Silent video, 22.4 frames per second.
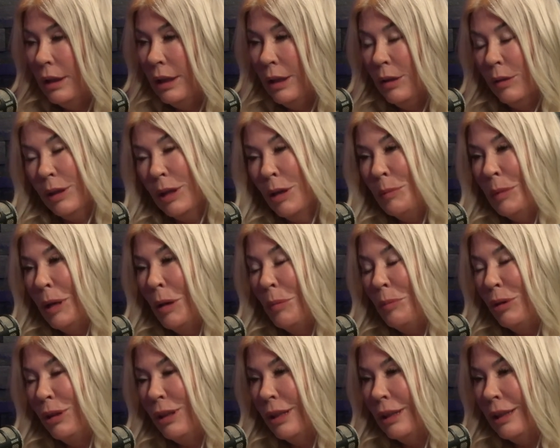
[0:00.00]
coming
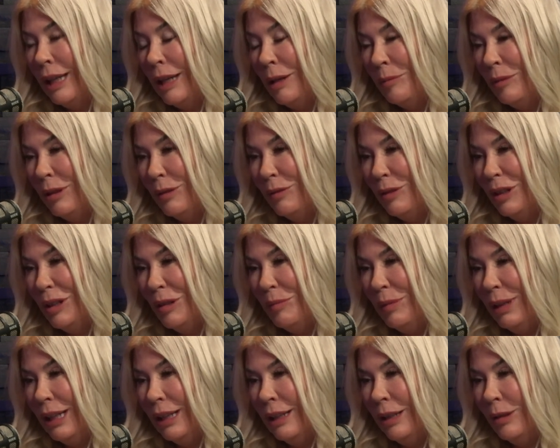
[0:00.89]
up with a name in the very
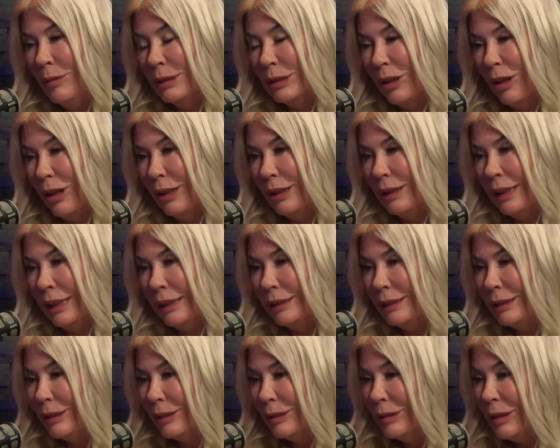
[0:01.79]
beginning was a hard thing
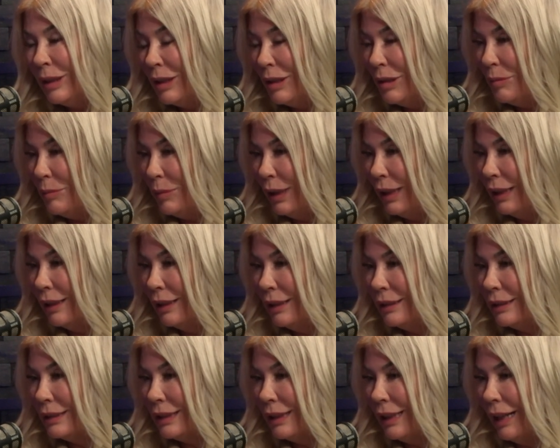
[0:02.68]
too,
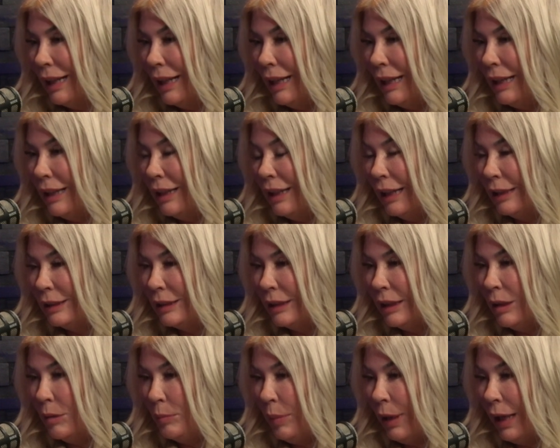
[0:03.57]
because I
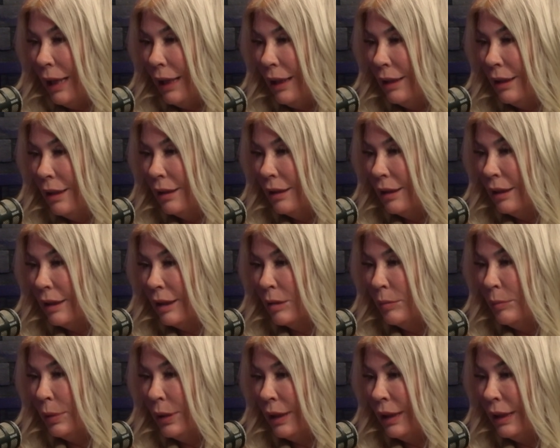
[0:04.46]
actually paid a
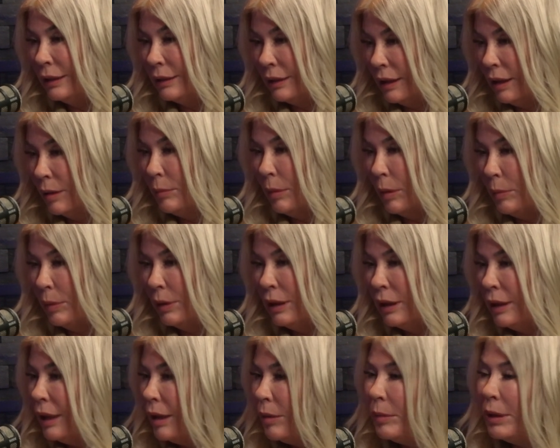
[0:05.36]
company to come up with
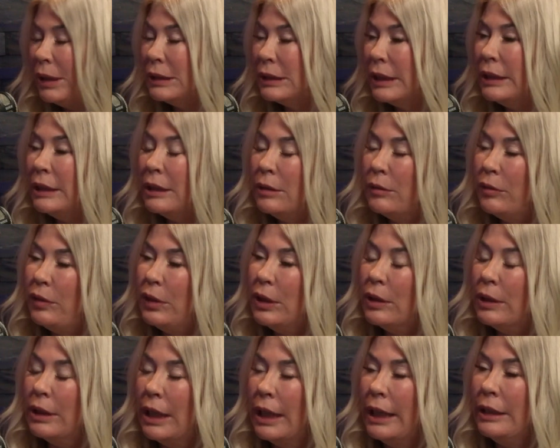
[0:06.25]
a name because I didn't
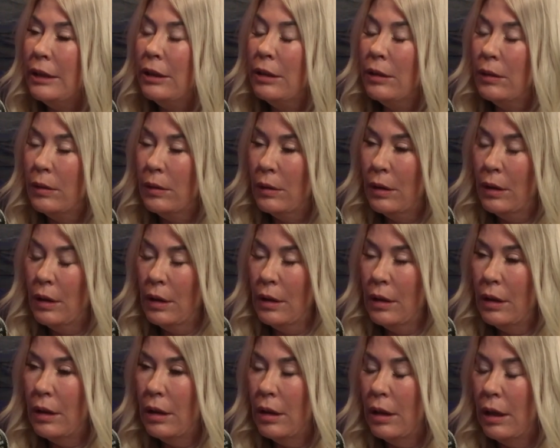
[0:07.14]
feel that I knew
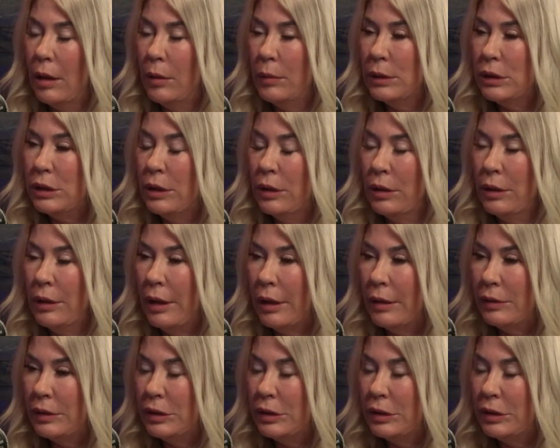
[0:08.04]
I was good enough